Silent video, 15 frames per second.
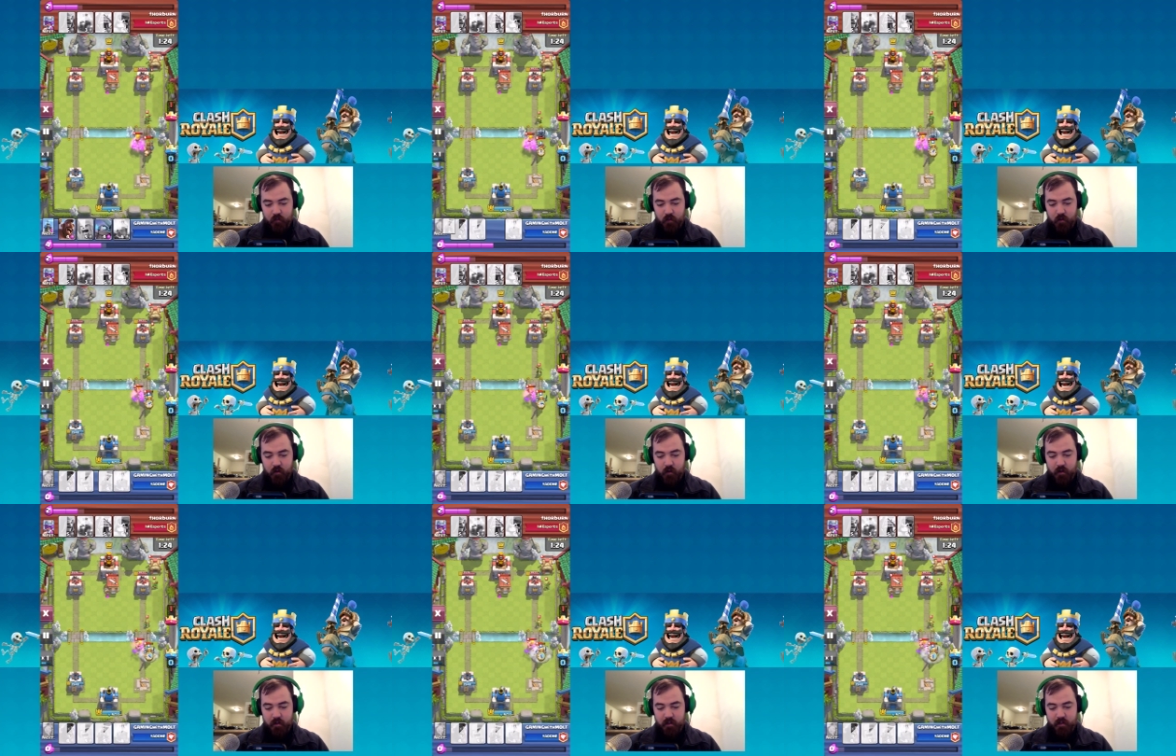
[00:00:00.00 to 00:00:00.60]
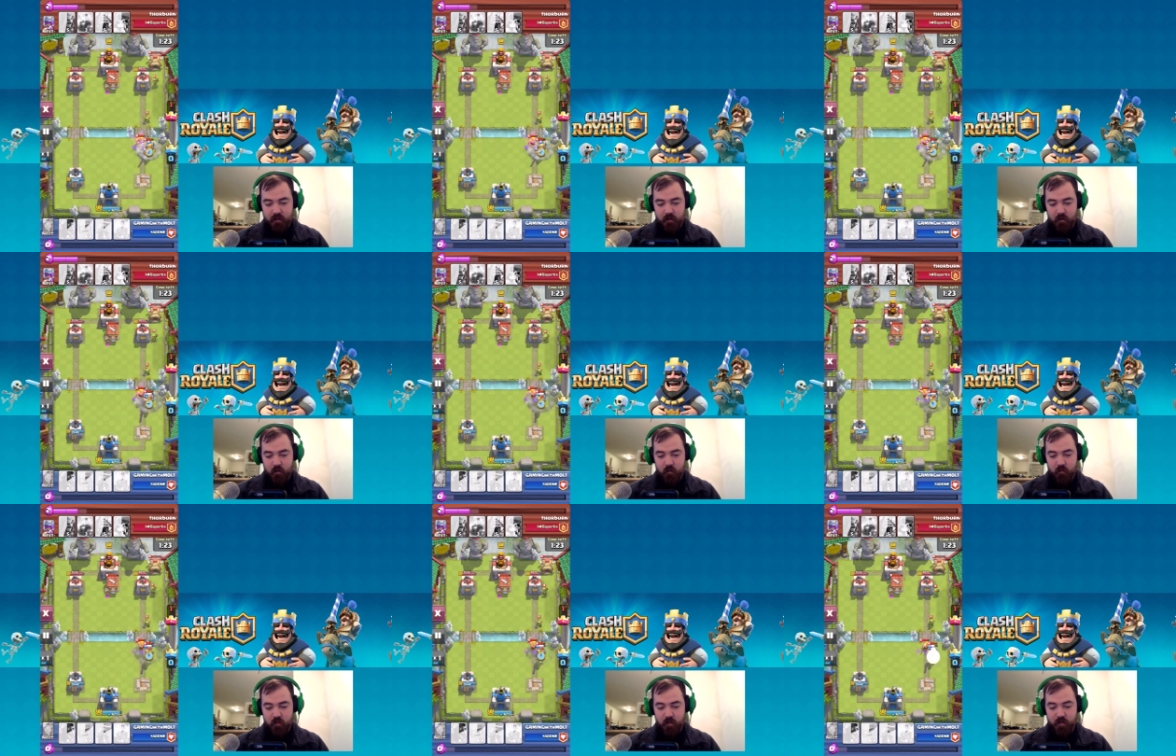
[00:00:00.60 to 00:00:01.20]
Alright, oh,
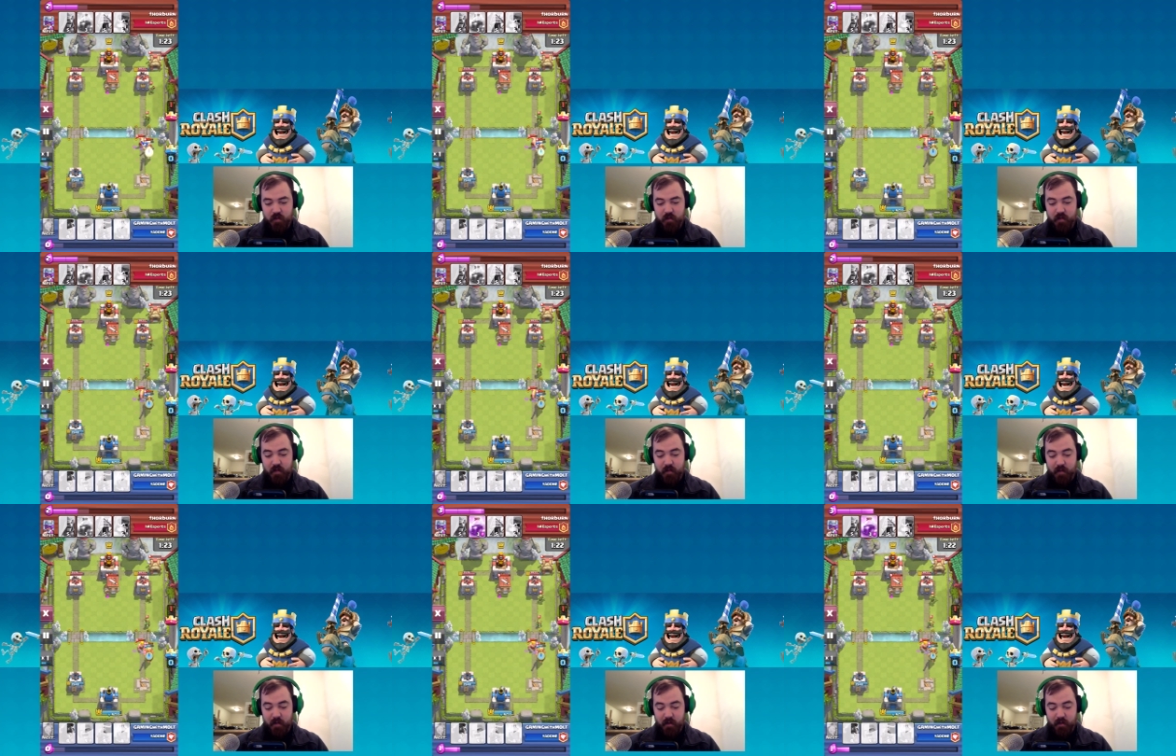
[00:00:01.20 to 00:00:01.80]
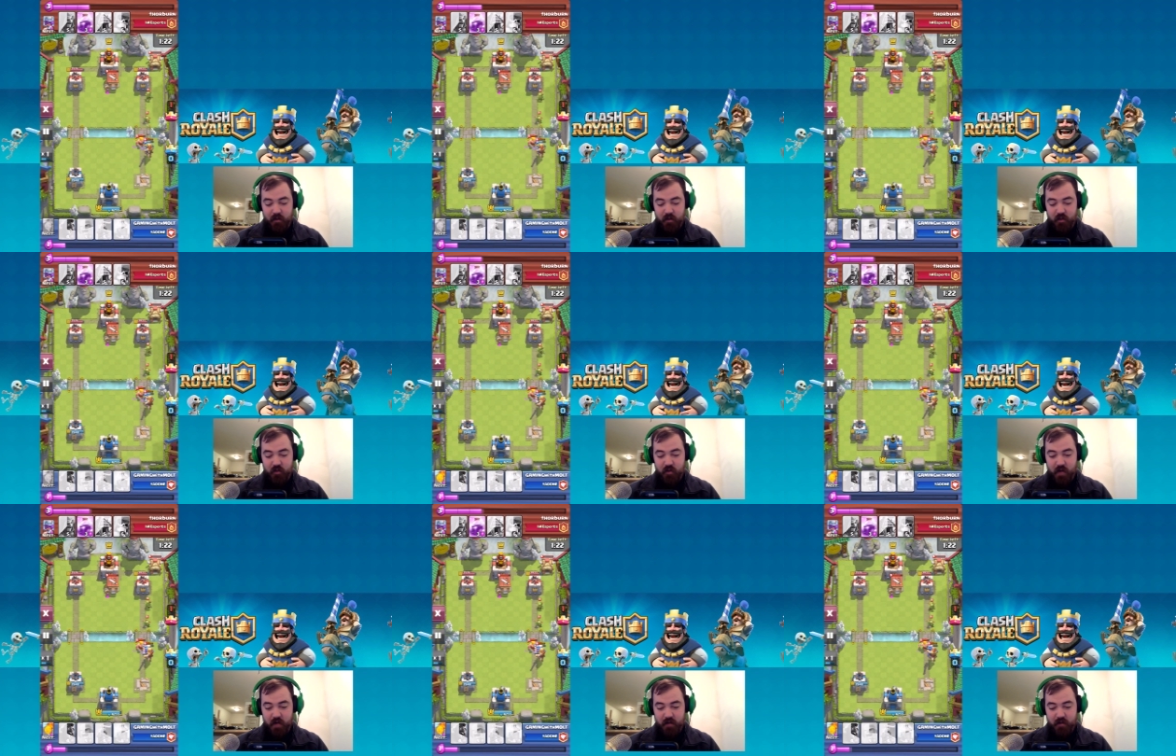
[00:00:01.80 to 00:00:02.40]
drops the Mini P.E.K.K.A to
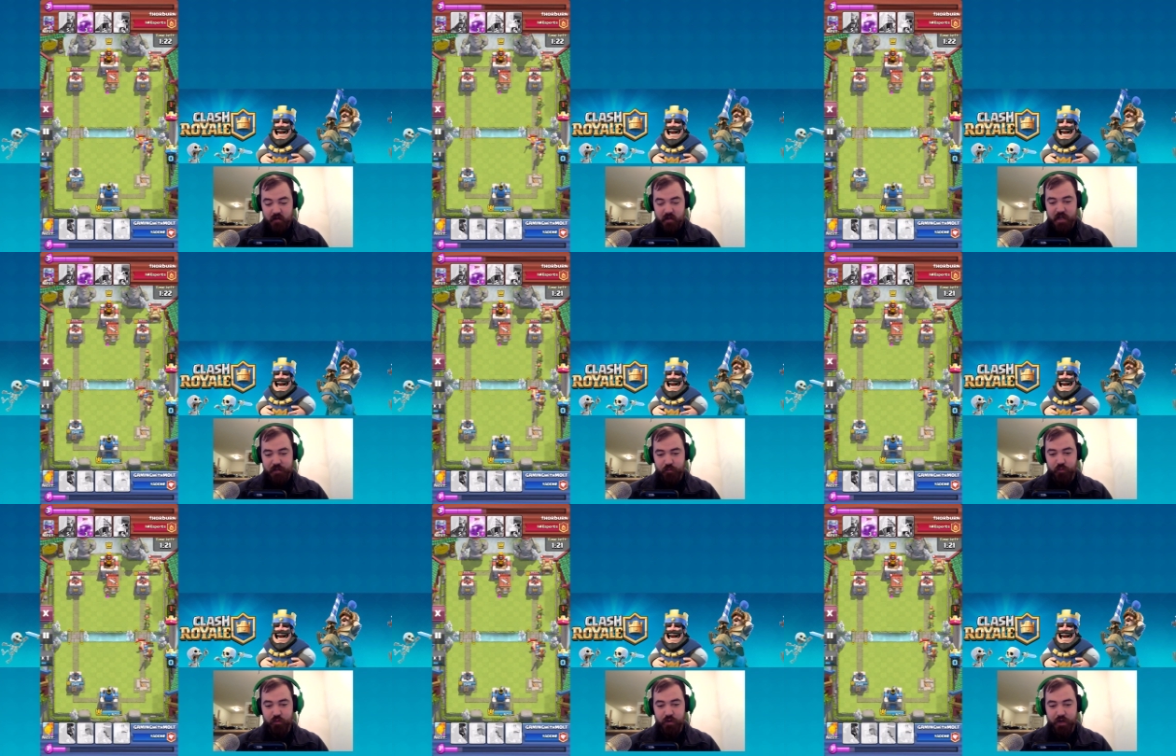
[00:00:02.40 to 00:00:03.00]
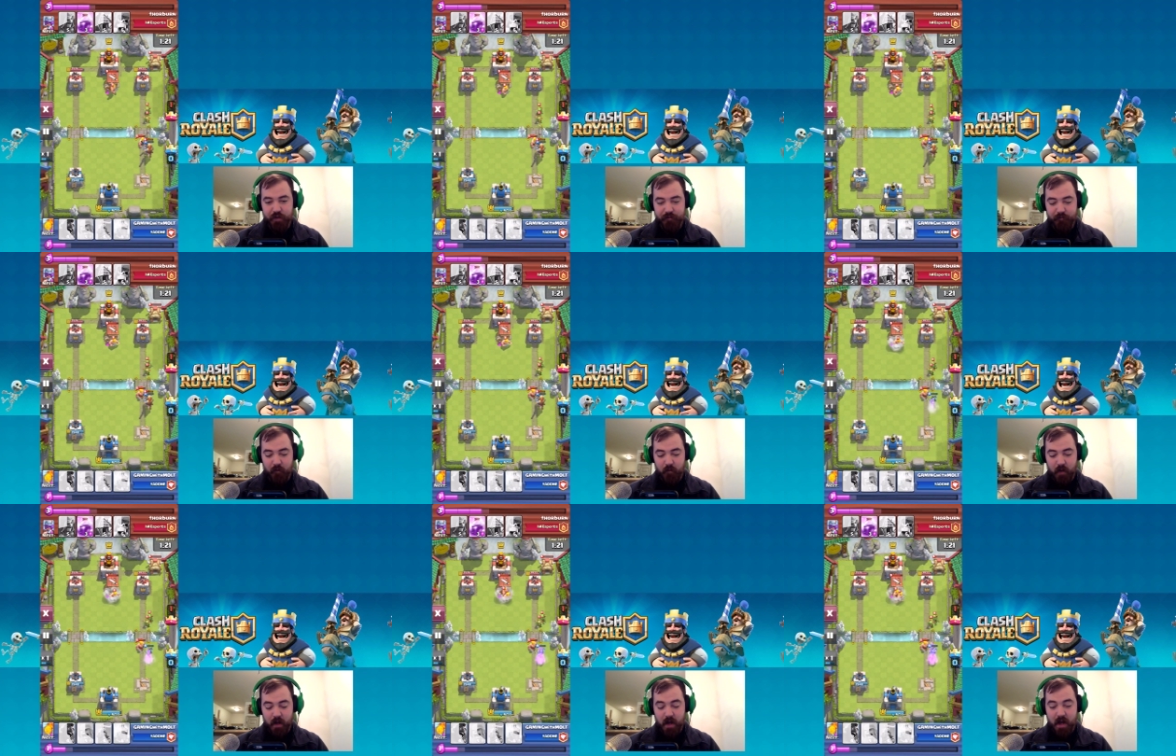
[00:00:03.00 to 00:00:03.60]
distract. So he's pretty far
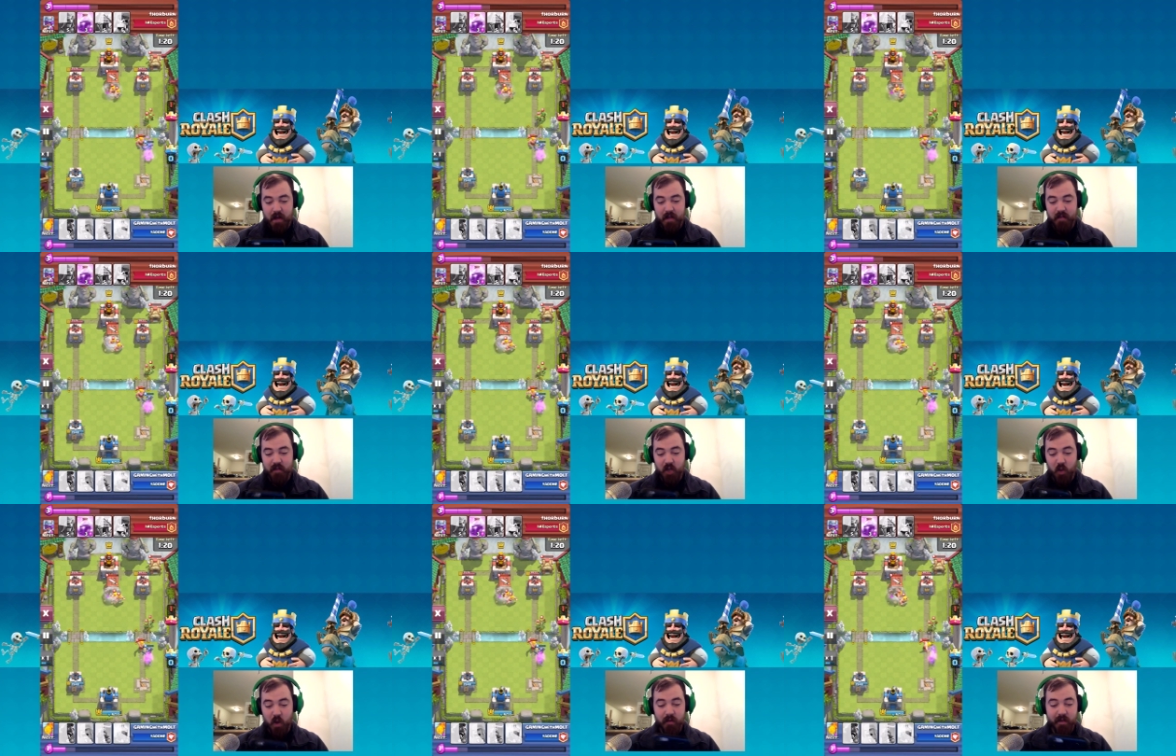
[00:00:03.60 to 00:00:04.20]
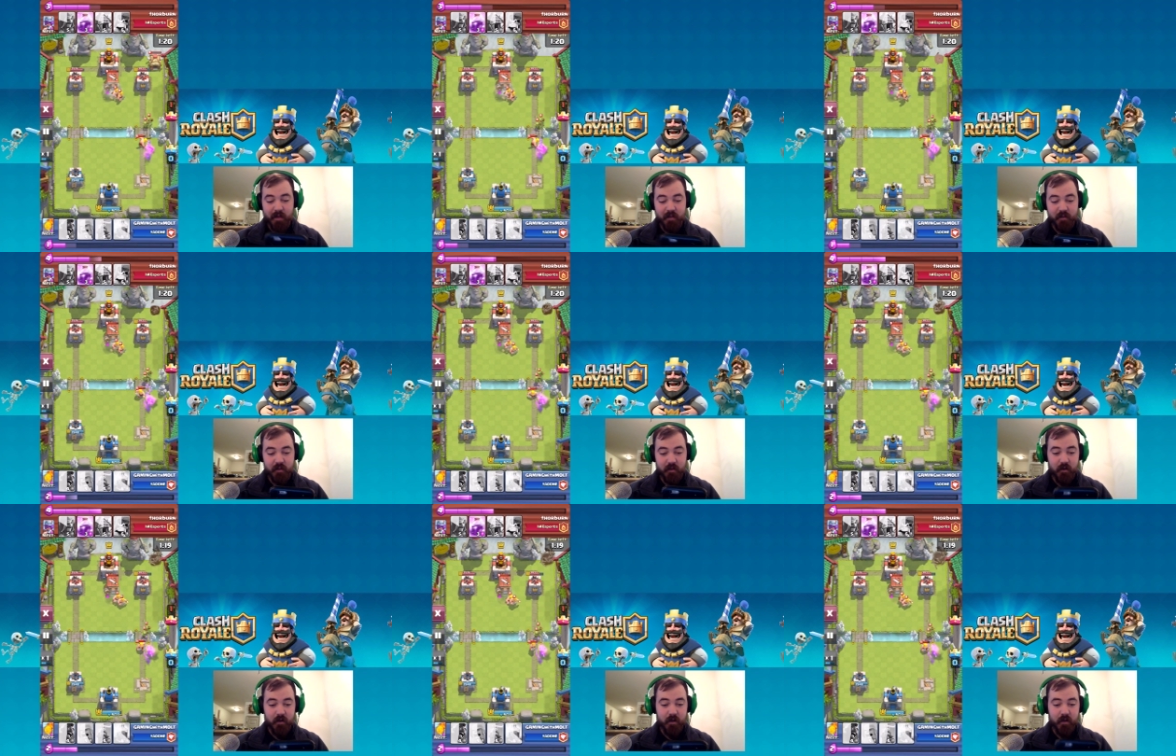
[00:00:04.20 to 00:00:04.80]
behind. He's low on elixir.